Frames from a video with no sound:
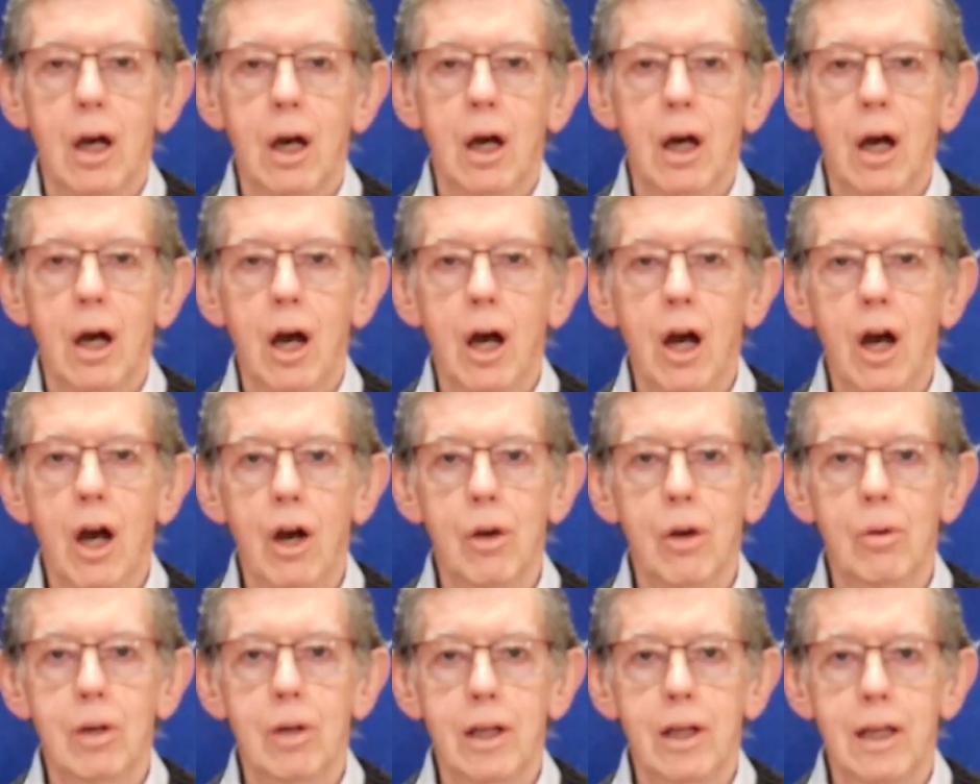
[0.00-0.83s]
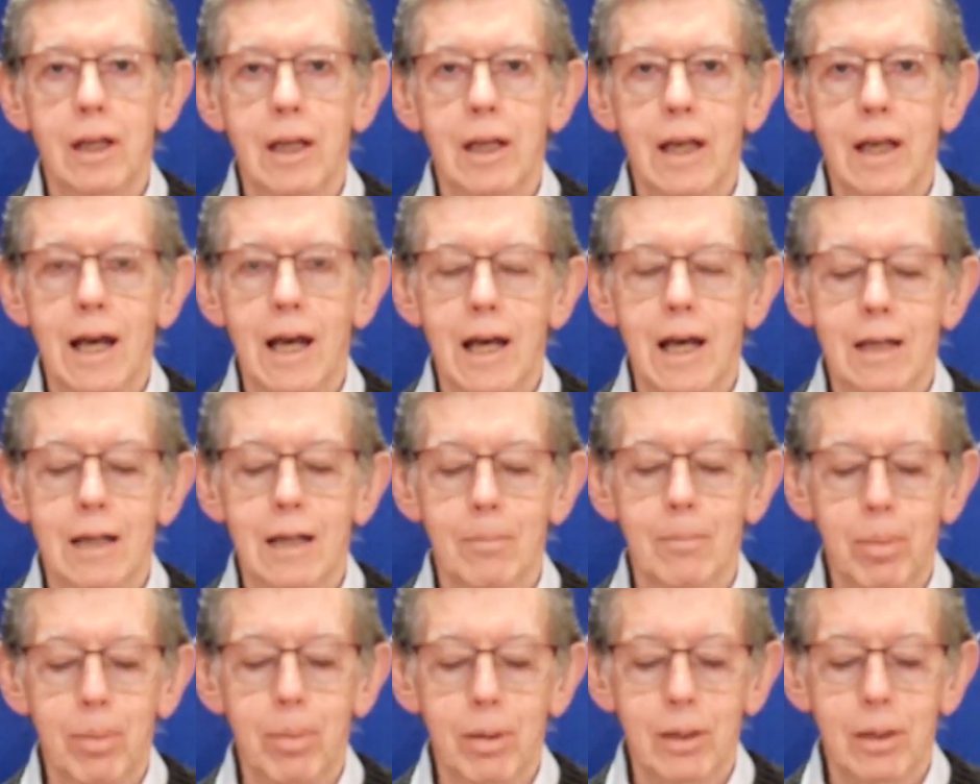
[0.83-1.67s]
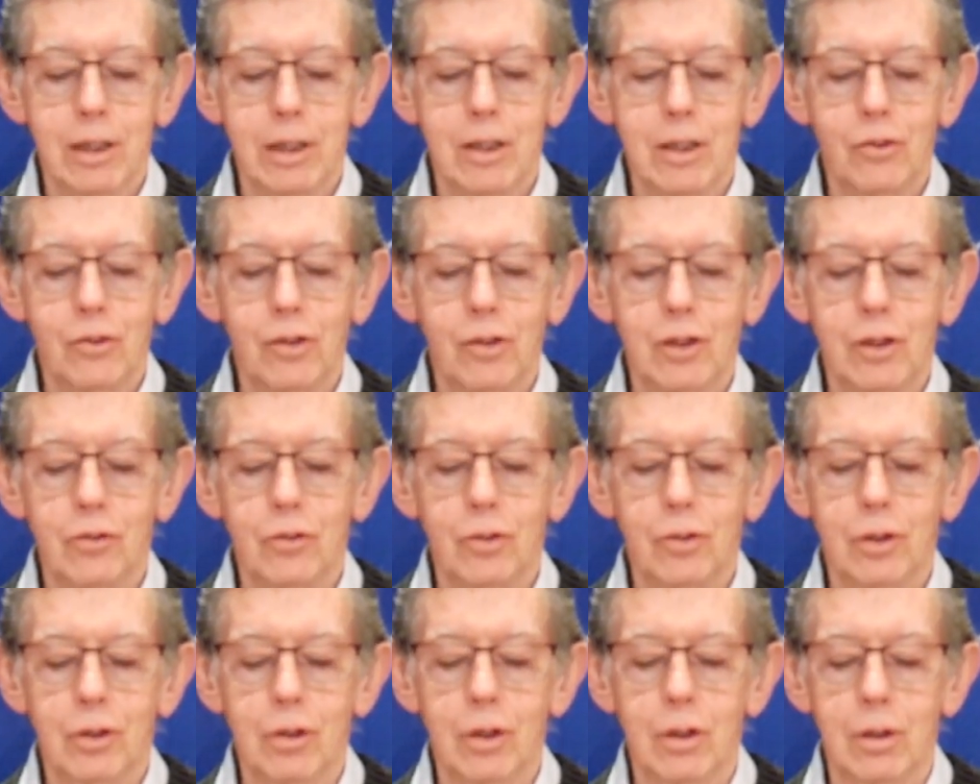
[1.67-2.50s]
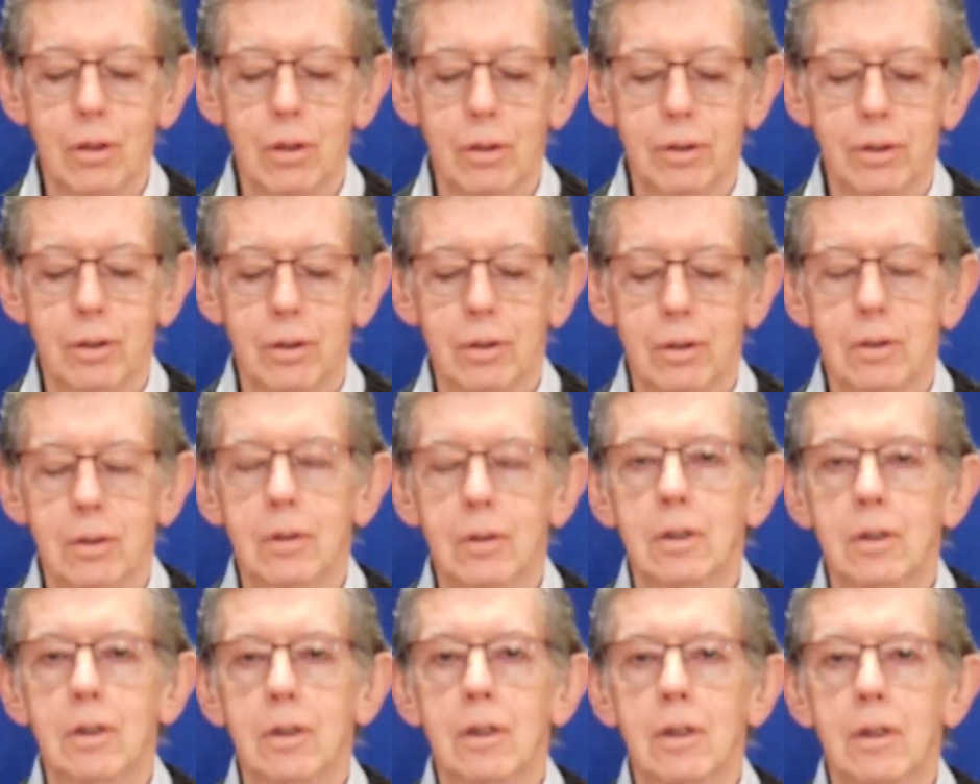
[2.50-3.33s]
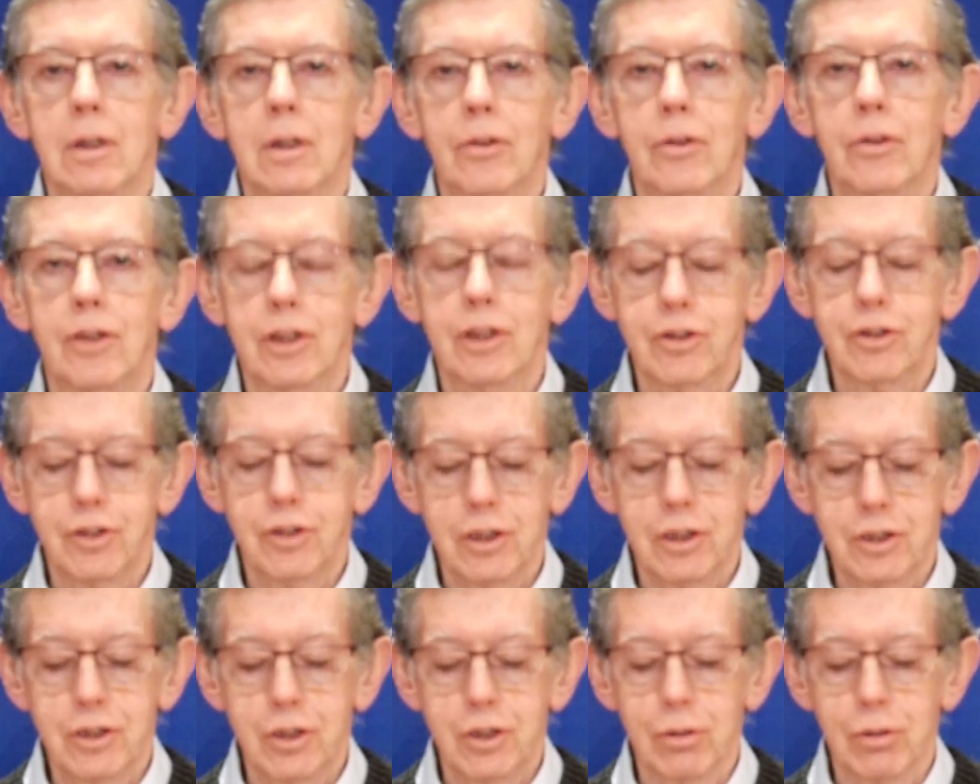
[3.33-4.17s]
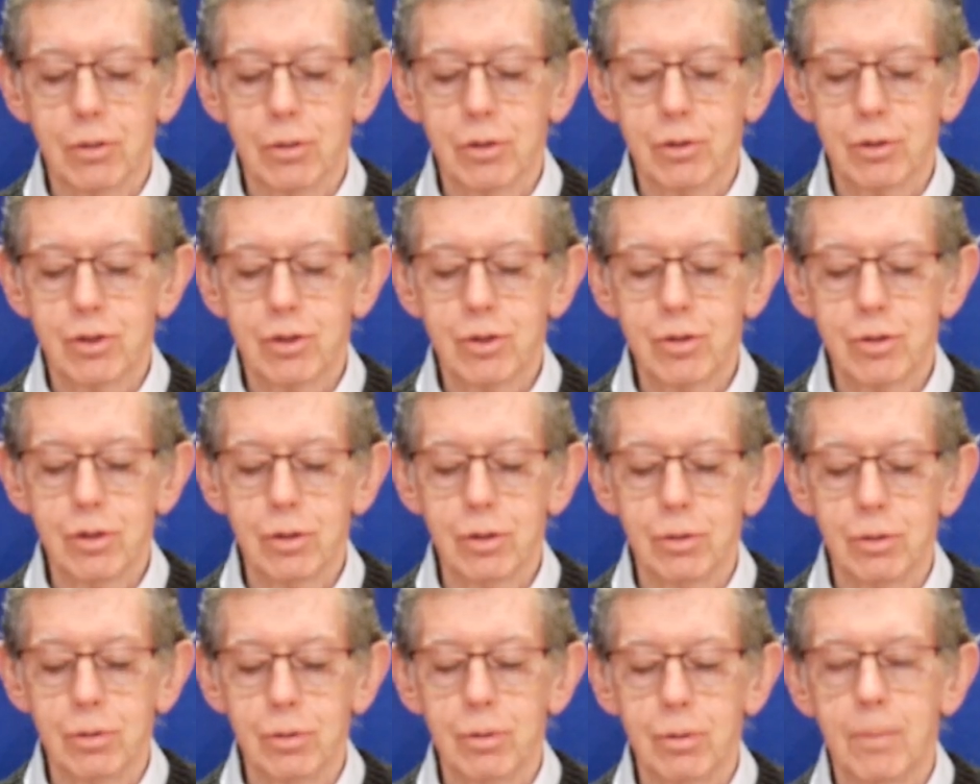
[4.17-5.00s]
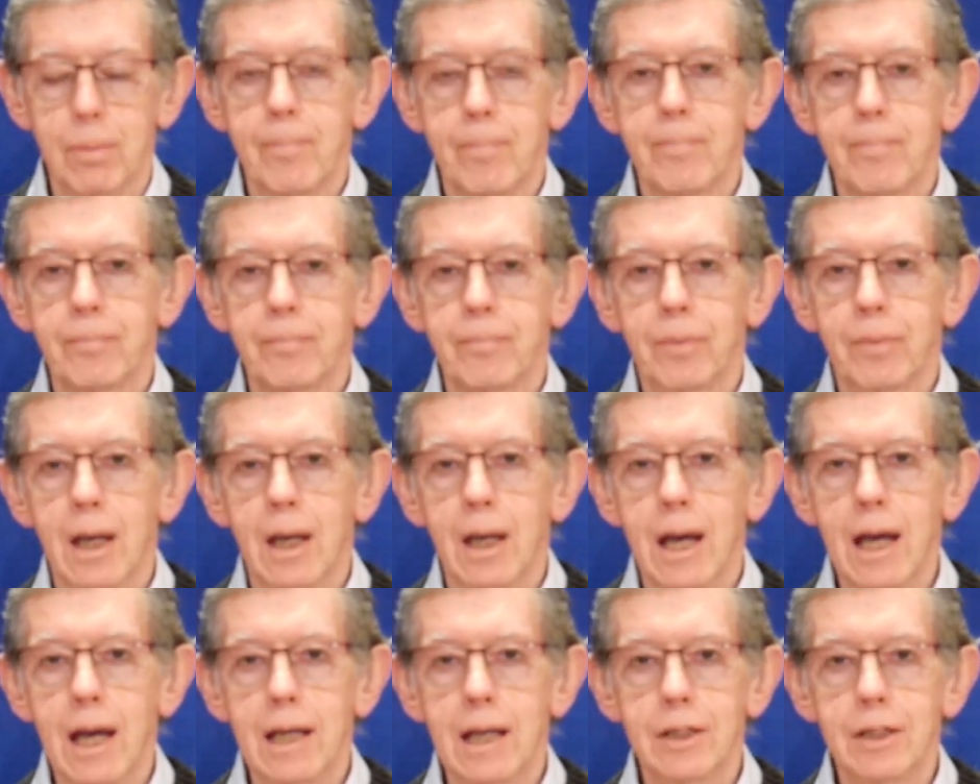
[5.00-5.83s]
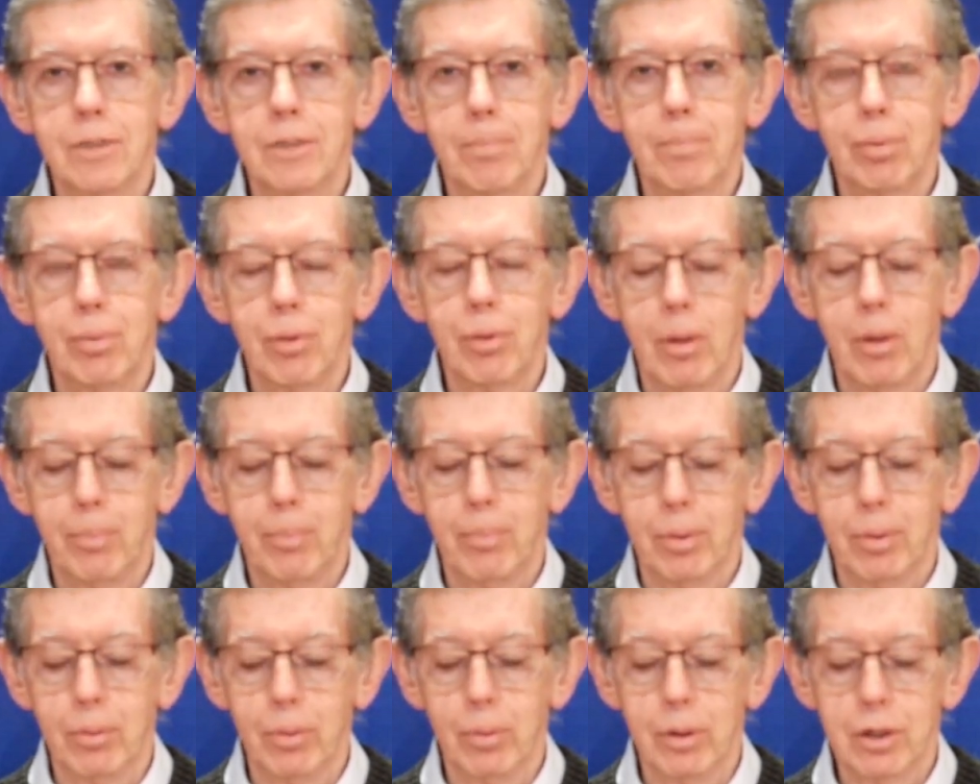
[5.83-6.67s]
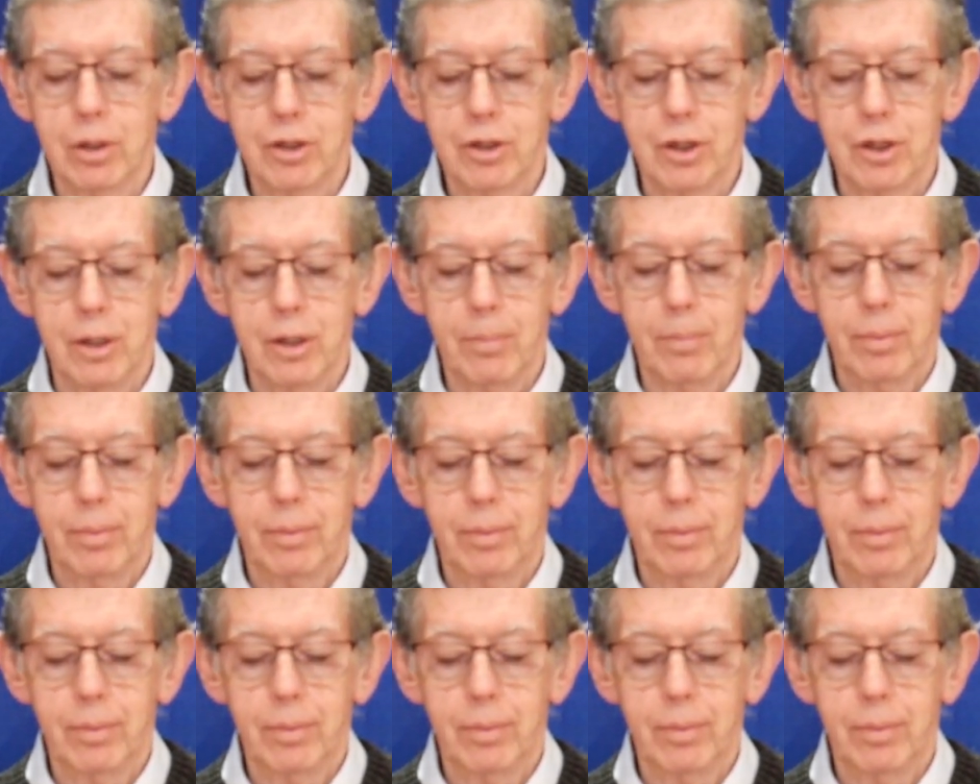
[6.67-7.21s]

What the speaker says: holy and pleasing to God. This is your true and proper worship.